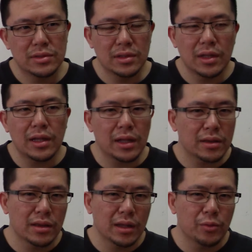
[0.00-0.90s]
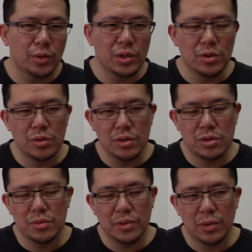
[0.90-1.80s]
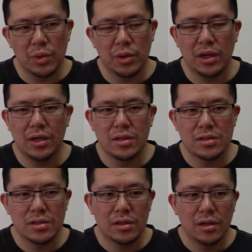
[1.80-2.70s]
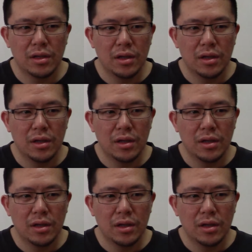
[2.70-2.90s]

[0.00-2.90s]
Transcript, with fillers: Not like like we you used to play when we were kids.